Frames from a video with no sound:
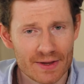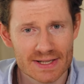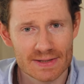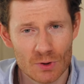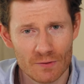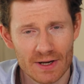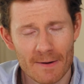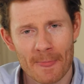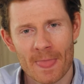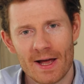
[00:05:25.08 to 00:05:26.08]
this
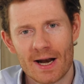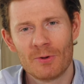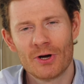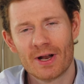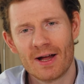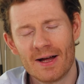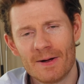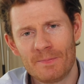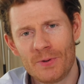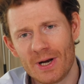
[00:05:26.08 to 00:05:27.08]
movie. And I'm
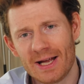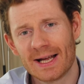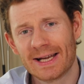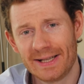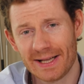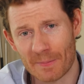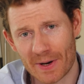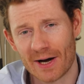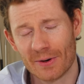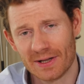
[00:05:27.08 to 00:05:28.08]
gonna put in a clip
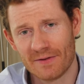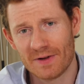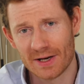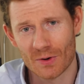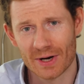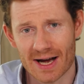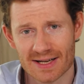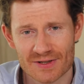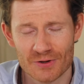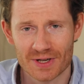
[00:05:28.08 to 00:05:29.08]
here in the video,
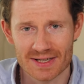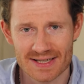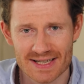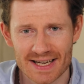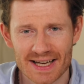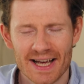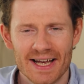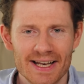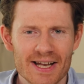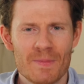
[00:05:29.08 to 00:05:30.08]
guys, so you can see
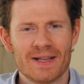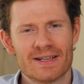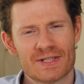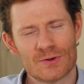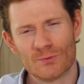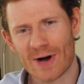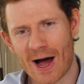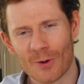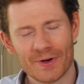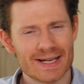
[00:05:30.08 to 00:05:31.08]
a little bit the
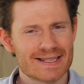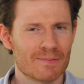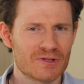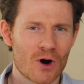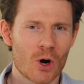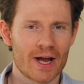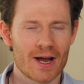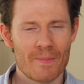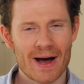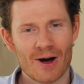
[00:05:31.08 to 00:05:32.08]
surroundings I'm talking
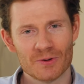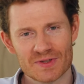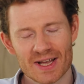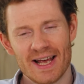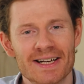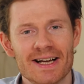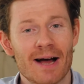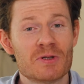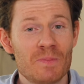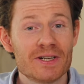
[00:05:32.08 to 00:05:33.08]
about.
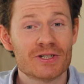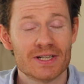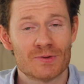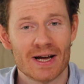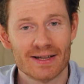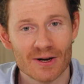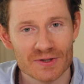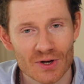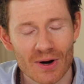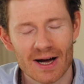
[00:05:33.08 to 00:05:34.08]
I'm speechless right now,
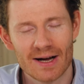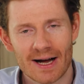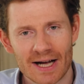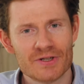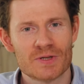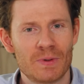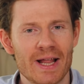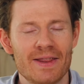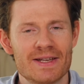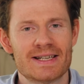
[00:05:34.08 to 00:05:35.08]
so I just
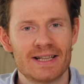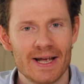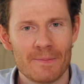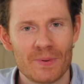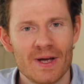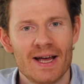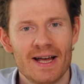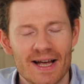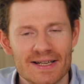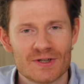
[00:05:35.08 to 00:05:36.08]
play this clip
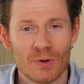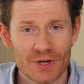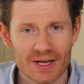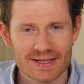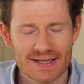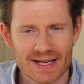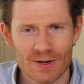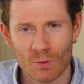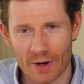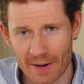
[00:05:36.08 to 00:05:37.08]
so you can
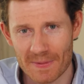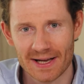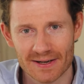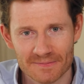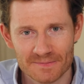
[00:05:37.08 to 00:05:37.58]
see what I mean.